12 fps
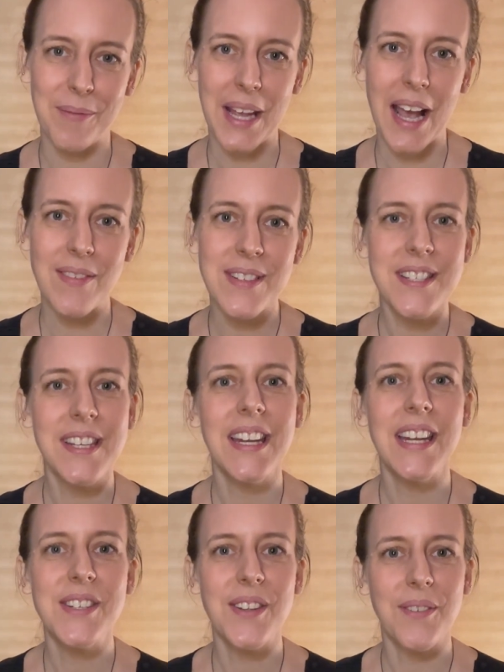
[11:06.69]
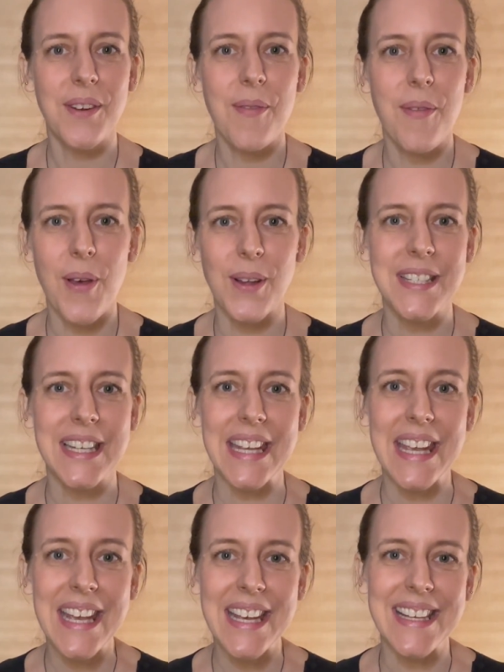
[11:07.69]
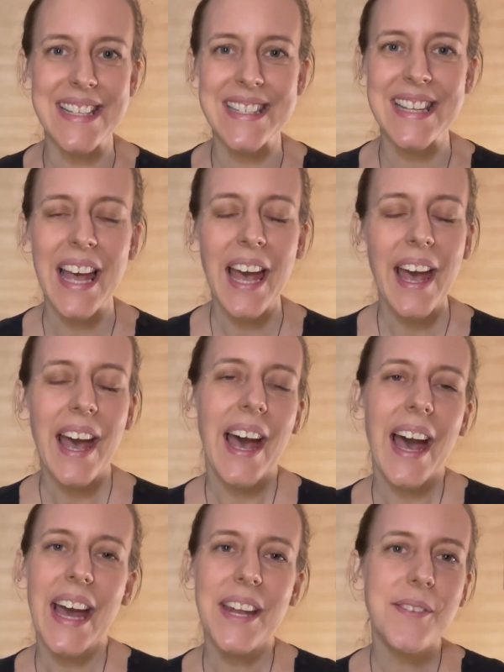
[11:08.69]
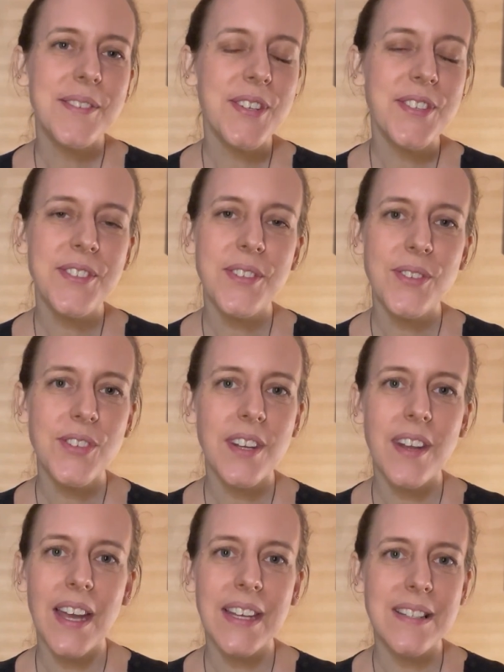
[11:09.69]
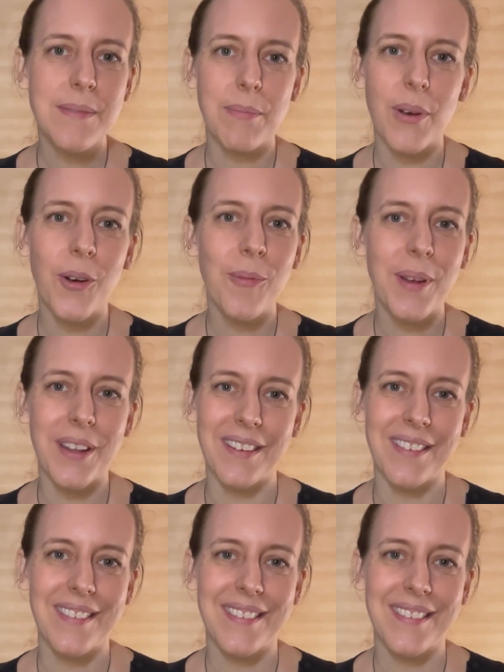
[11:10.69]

We haven't seen each other in 30 years. And it was just such a nice moment.